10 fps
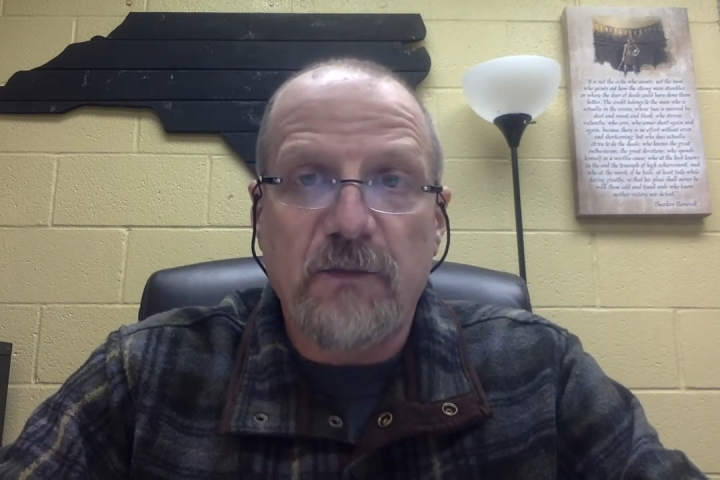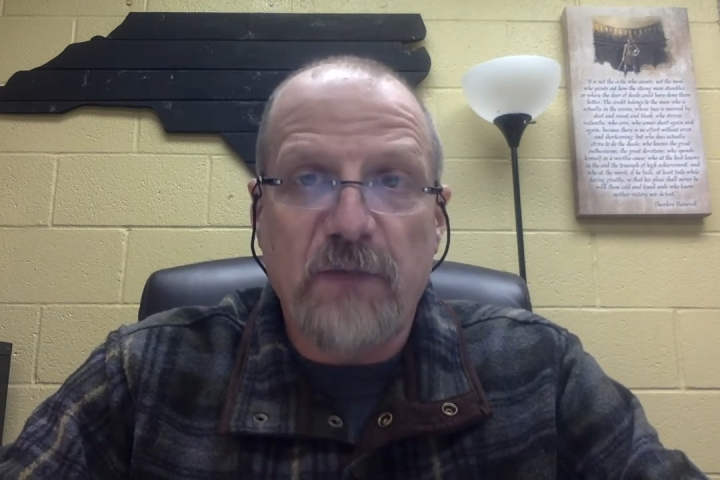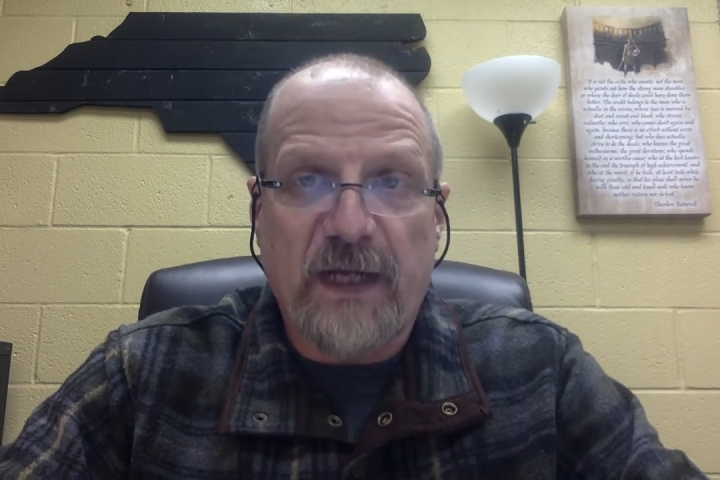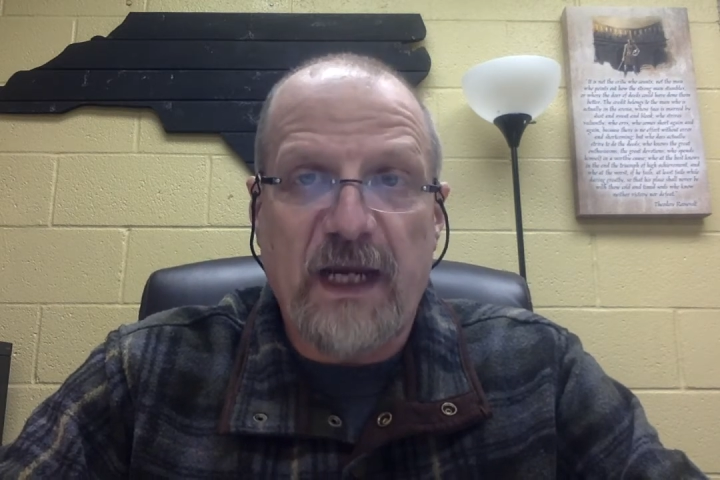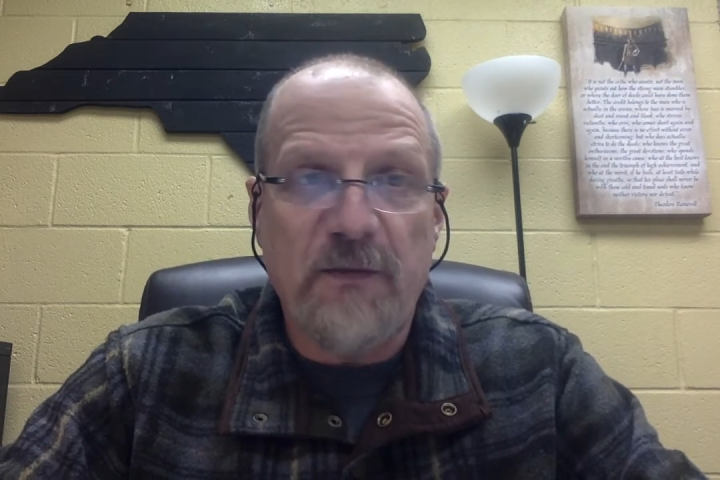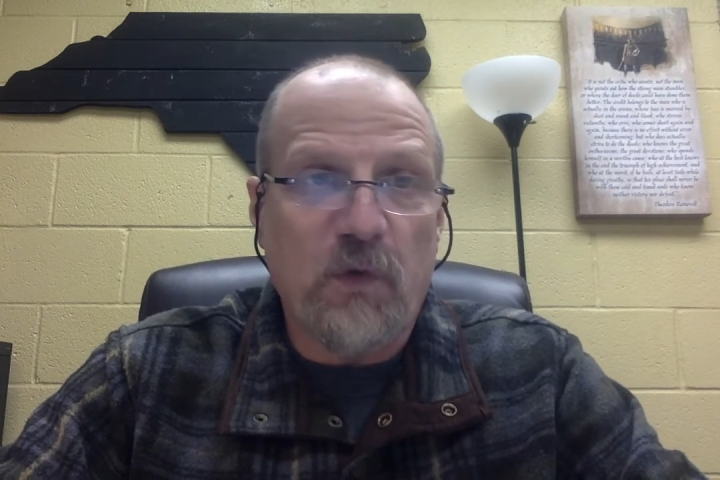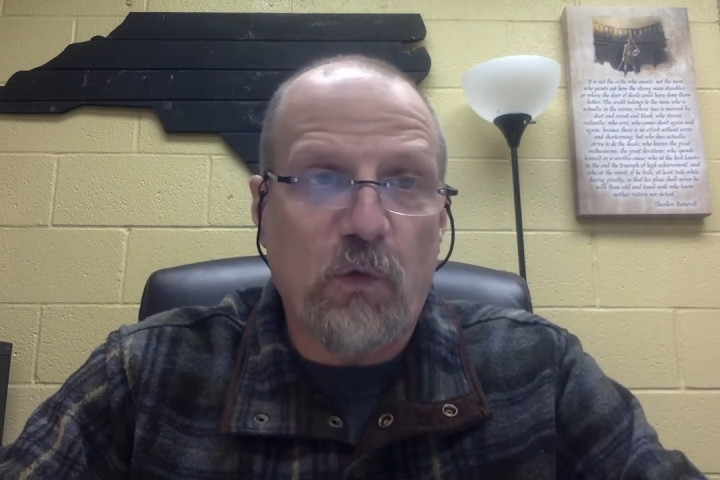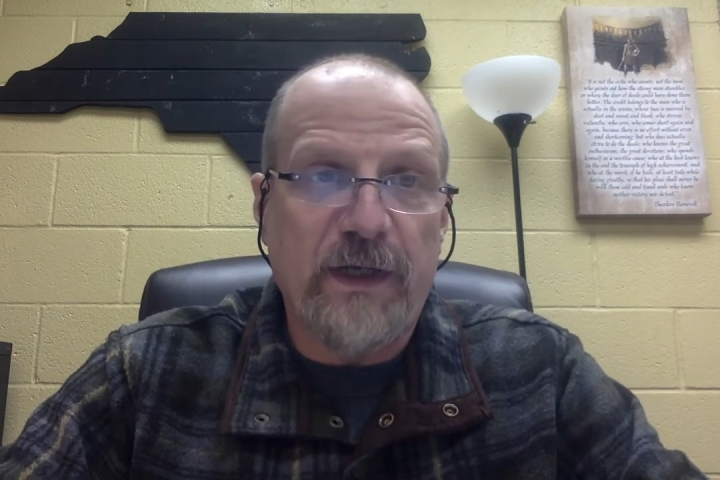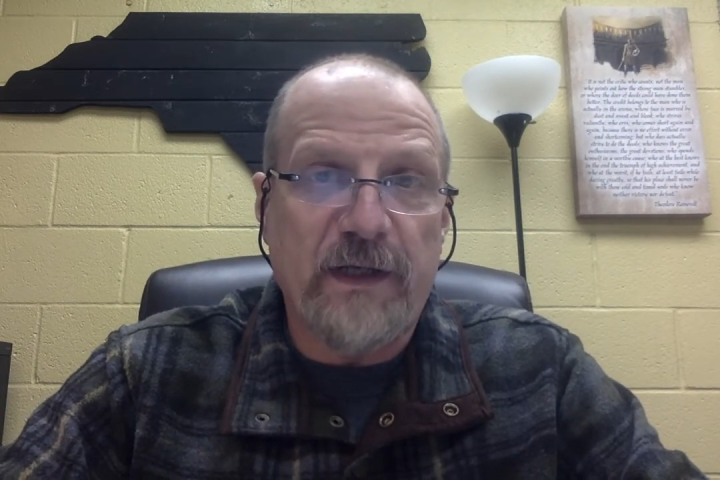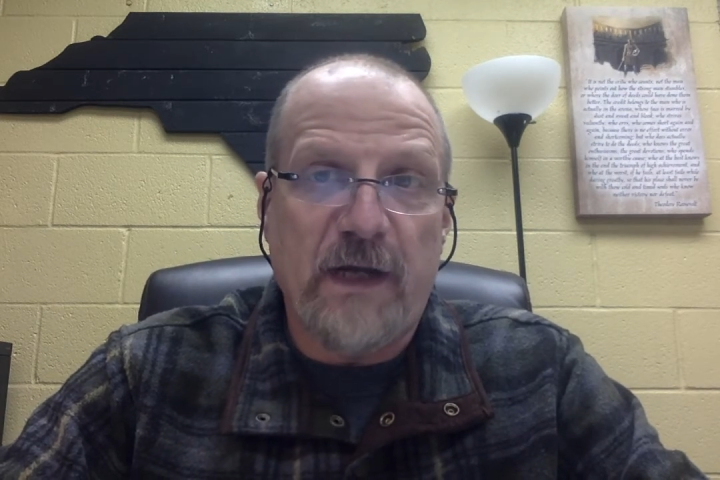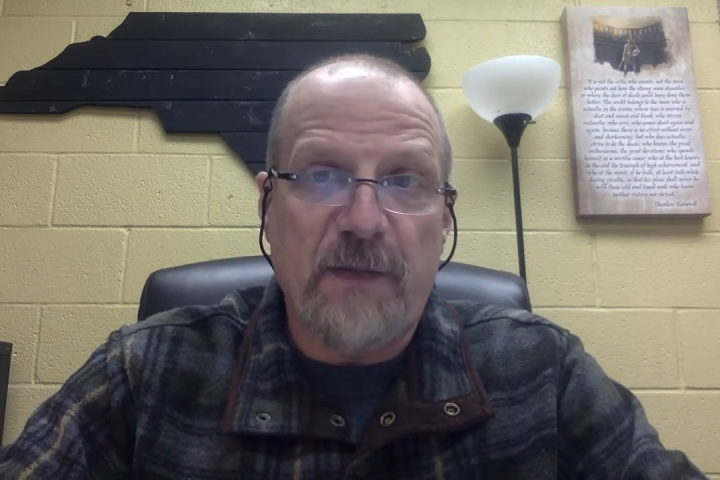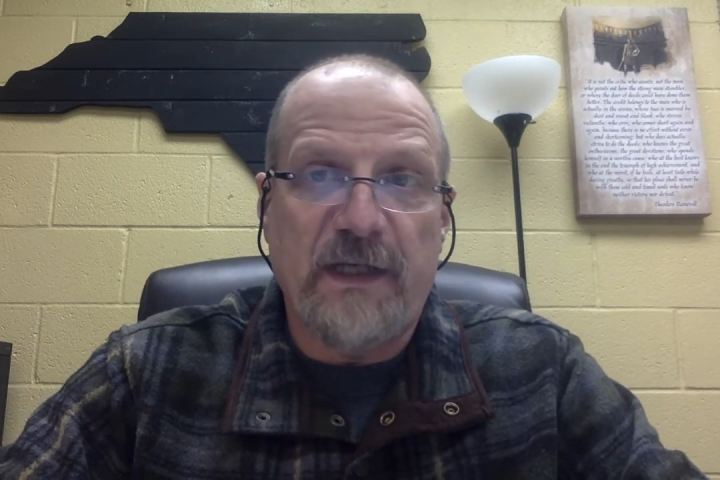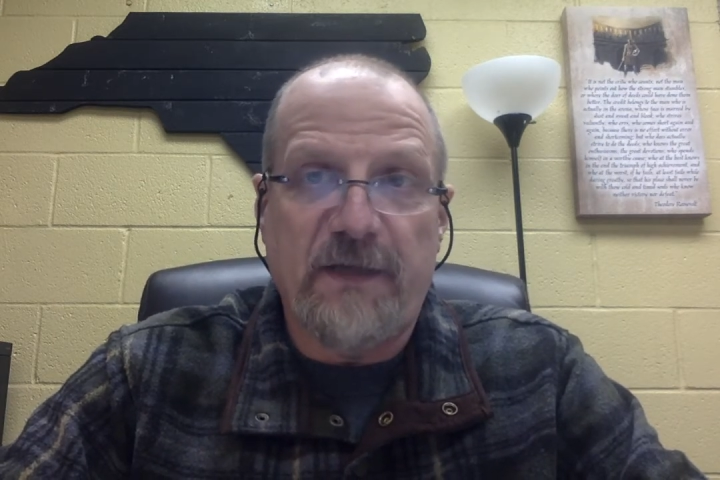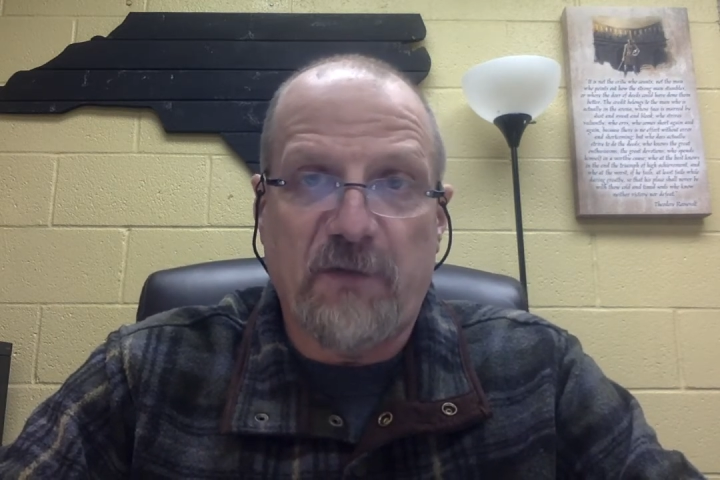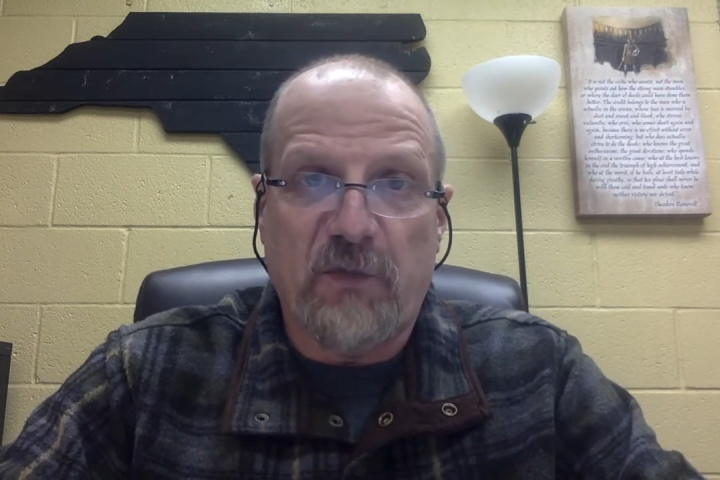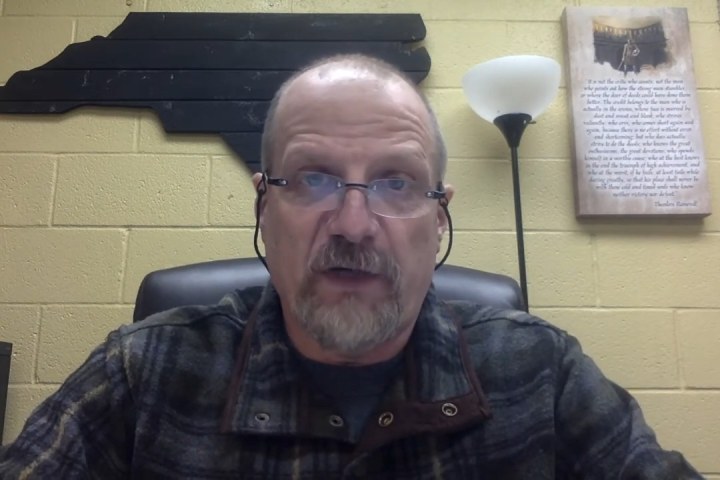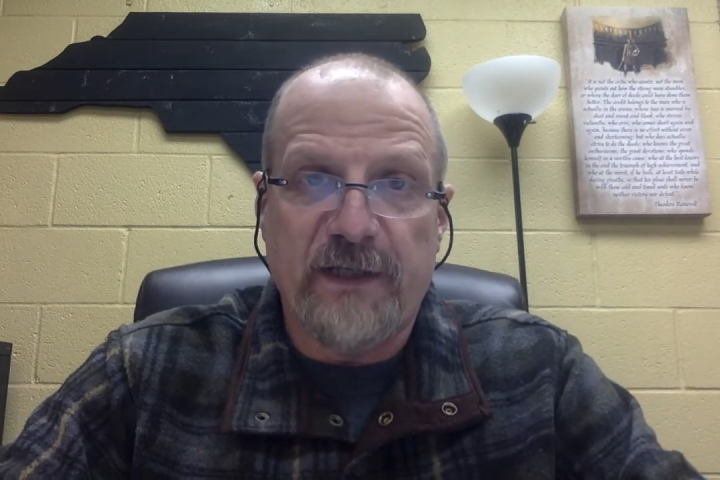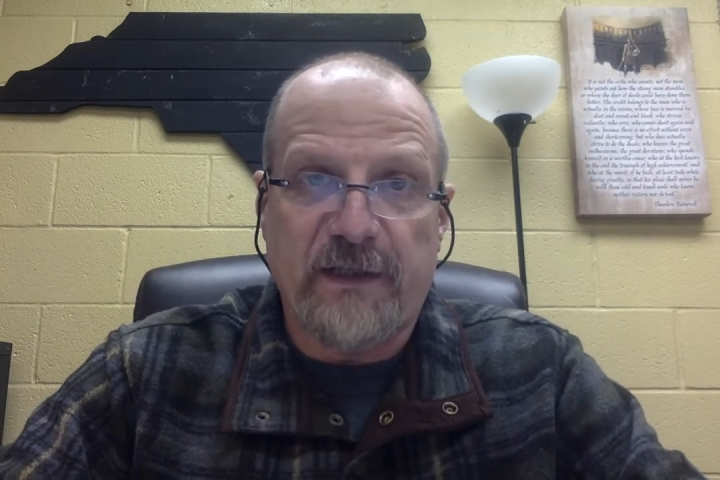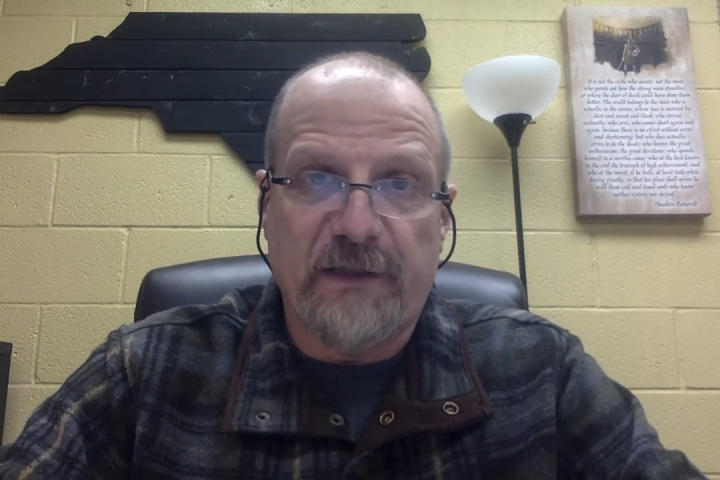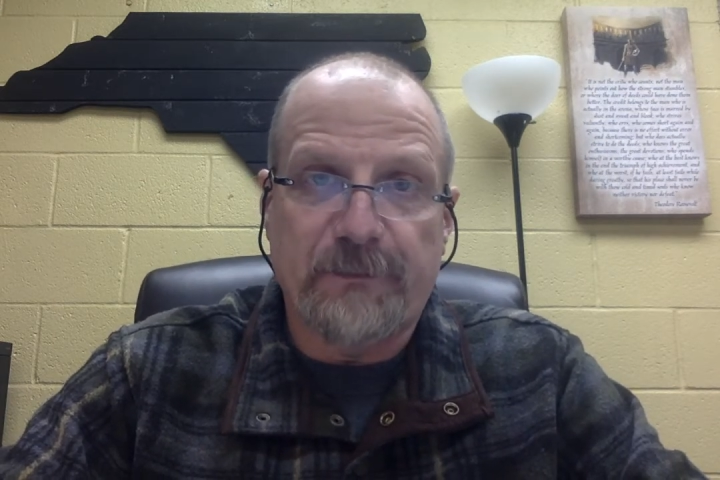became the Whig nominee for
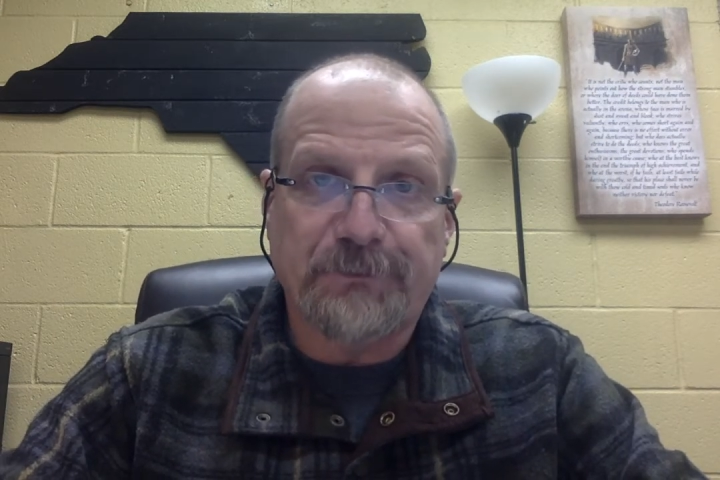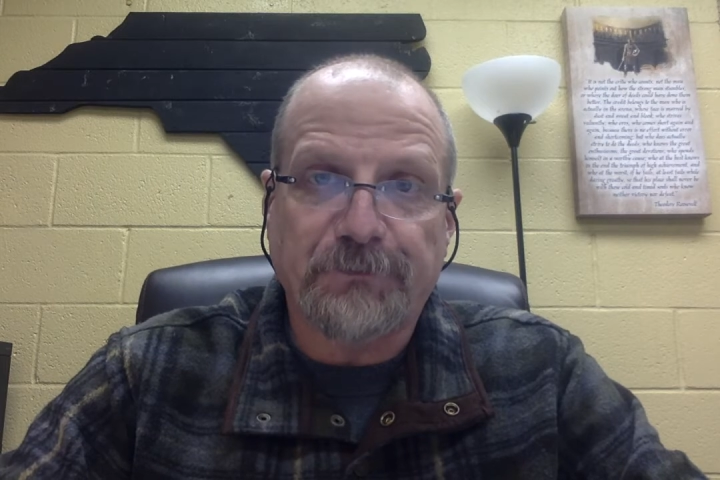president.